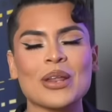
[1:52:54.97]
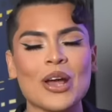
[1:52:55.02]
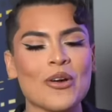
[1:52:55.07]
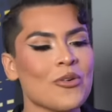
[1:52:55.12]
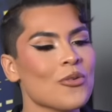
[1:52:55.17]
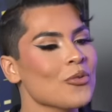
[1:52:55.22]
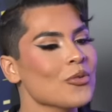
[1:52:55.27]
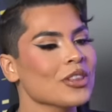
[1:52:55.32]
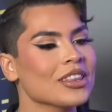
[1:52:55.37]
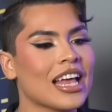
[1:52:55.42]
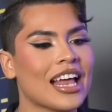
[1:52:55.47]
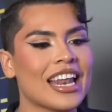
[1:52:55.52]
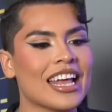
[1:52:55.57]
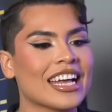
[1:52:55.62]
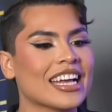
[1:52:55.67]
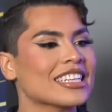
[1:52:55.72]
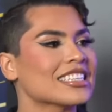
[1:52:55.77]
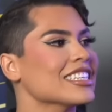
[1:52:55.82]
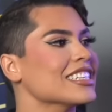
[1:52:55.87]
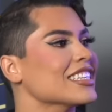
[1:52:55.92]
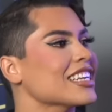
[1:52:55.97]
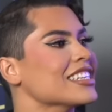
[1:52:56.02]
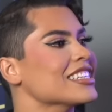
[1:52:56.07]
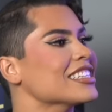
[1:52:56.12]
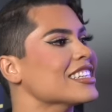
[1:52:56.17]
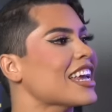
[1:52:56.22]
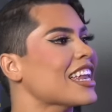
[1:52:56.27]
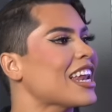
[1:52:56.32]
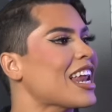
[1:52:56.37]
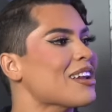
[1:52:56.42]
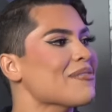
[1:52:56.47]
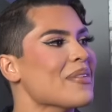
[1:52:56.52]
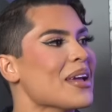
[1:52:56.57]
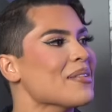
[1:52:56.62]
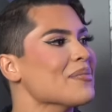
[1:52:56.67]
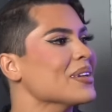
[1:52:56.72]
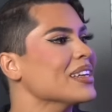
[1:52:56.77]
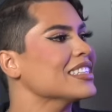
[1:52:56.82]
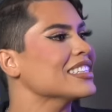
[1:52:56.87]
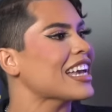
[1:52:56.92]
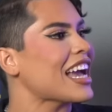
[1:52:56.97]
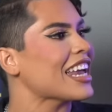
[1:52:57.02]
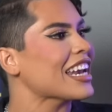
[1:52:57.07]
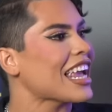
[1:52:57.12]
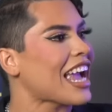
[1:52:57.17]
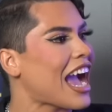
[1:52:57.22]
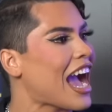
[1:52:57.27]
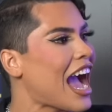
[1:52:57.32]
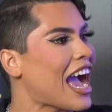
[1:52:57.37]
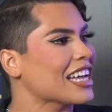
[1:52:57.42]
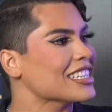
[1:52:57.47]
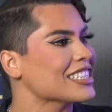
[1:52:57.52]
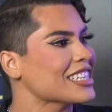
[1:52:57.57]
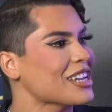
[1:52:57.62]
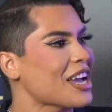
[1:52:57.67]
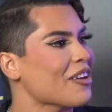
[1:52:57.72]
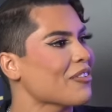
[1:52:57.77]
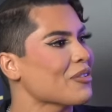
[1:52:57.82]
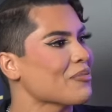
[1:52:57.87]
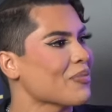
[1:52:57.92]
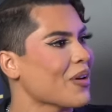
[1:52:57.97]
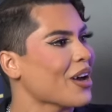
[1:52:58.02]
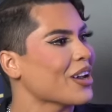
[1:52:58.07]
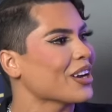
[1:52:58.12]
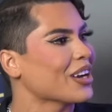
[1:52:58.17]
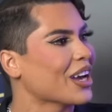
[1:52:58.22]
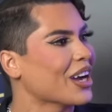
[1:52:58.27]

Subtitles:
pregúntale que si se encela el baby daddy, has he ever brought it